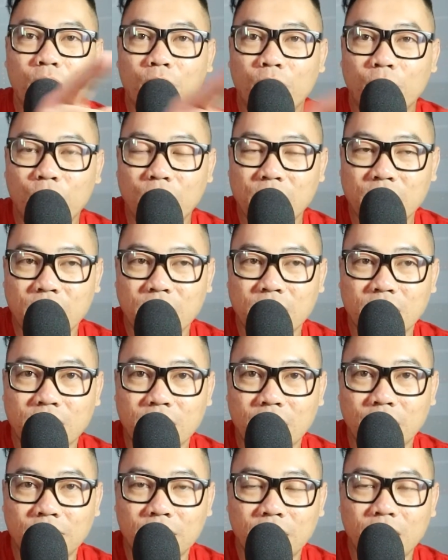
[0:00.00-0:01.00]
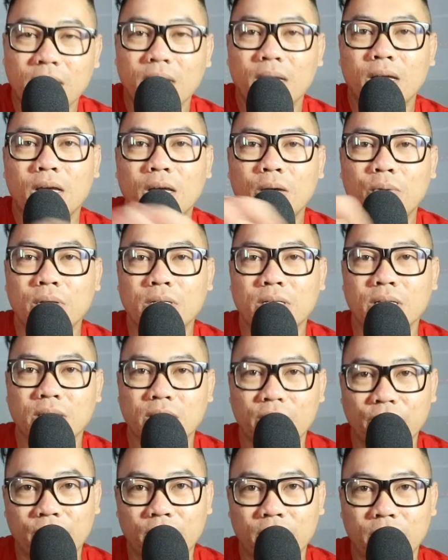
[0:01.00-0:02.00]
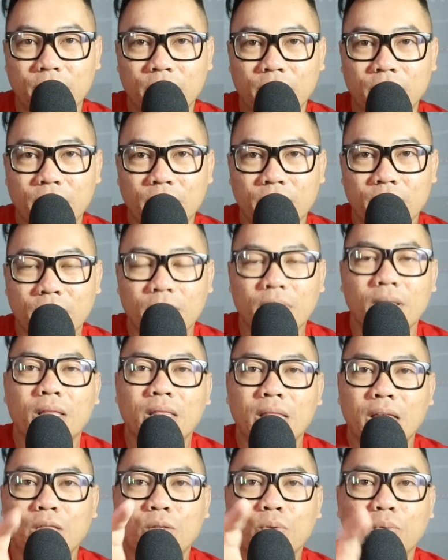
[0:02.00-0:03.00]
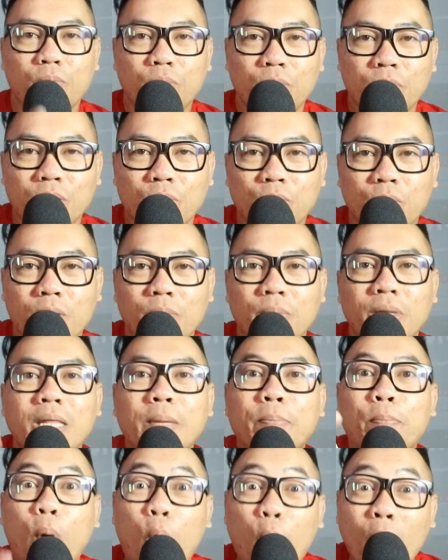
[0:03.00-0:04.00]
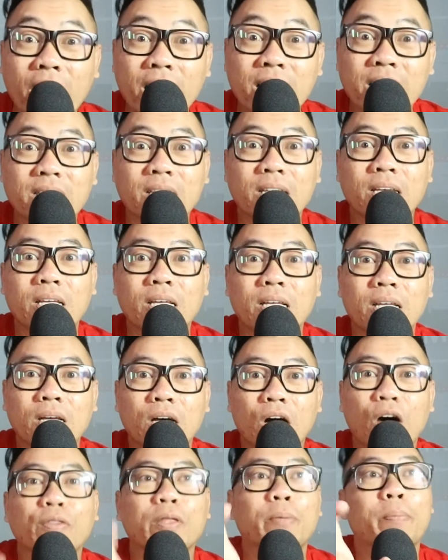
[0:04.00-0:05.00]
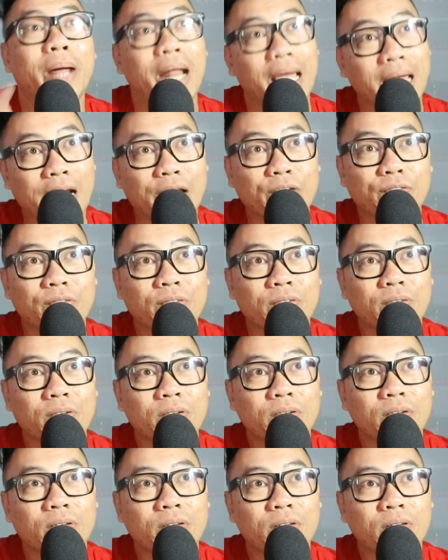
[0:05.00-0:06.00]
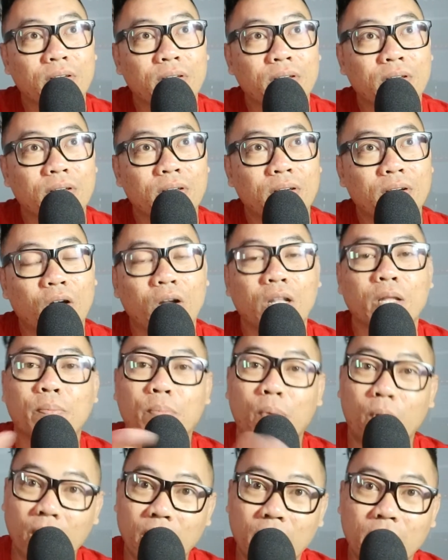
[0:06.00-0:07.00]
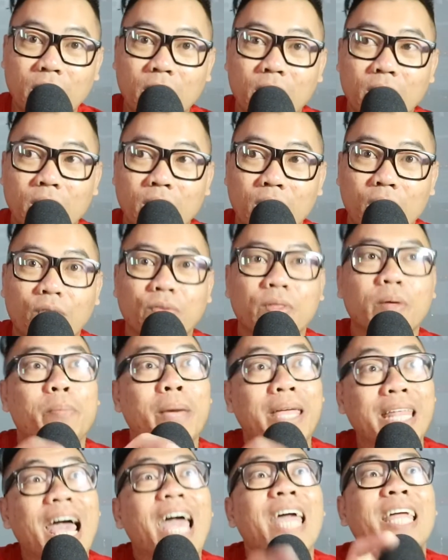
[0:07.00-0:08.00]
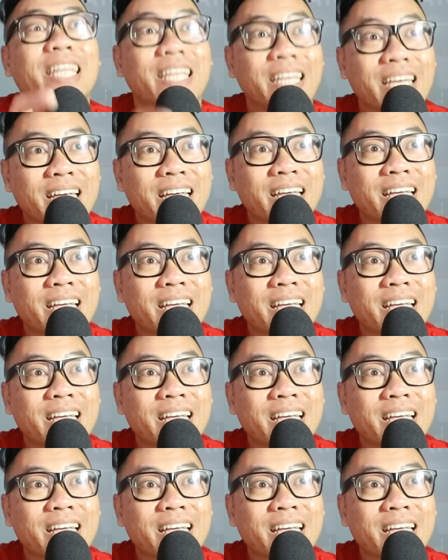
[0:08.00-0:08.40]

Which is the subject? Which is the verb? That will be the point of the paragraph, or the point of the main idea.